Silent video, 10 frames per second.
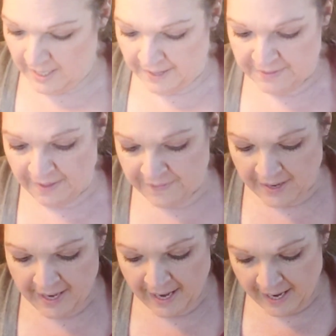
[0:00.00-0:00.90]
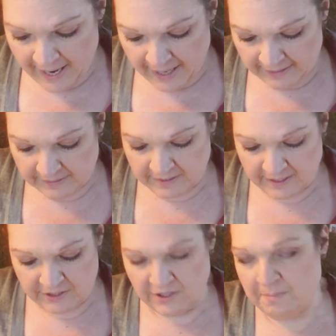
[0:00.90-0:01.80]
And then they had,
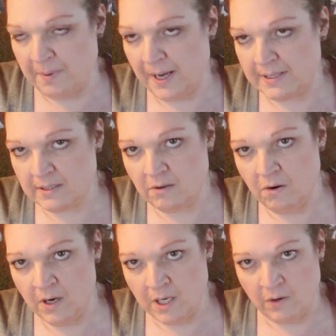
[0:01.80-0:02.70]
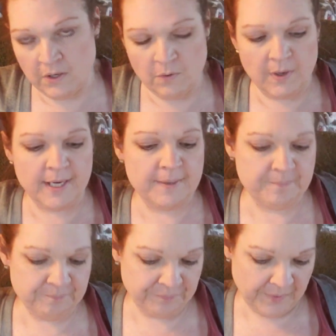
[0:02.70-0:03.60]
these are the best. Oi, oi, oi.
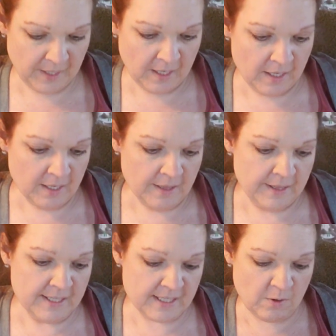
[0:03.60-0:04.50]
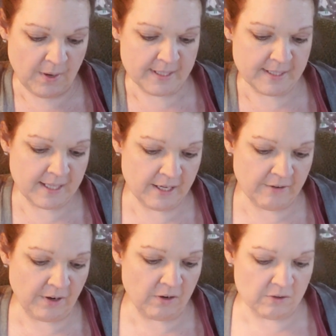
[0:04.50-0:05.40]
These Quest
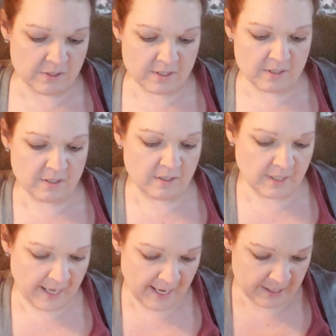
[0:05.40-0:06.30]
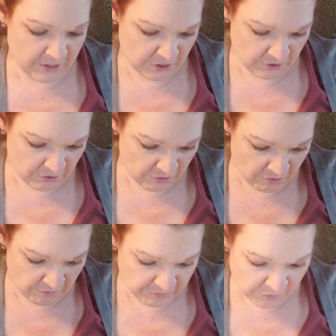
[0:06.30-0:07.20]
Heroes. They had
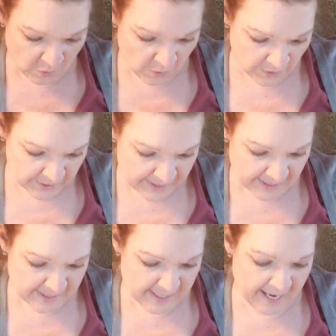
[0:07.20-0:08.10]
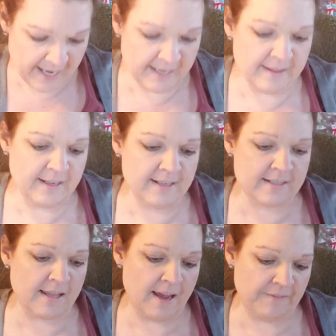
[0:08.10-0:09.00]
two, four, six, eight of
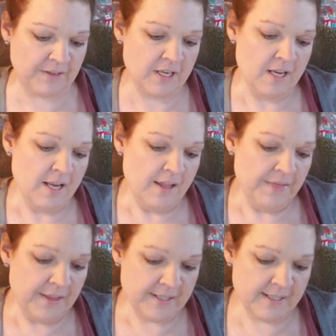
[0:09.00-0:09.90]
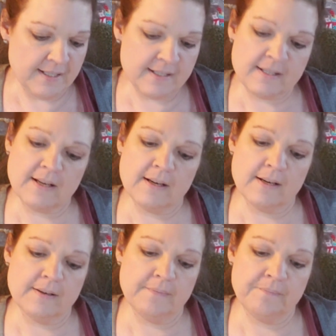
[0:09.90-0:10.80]
these left. This is
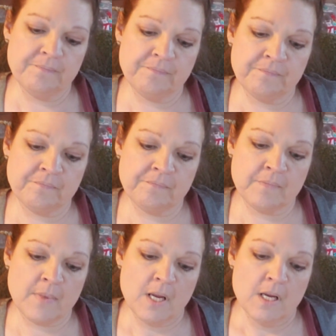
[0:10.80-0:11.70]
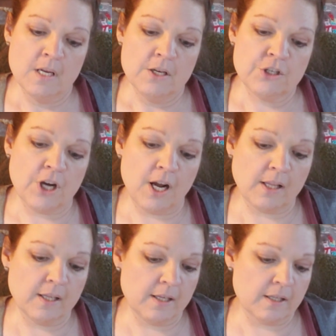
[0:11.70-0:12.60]
the
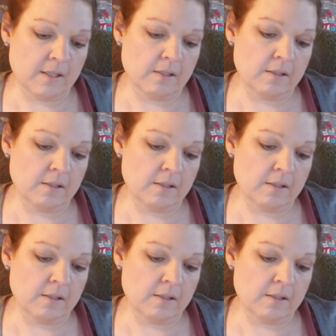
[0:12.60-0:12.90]
chocolate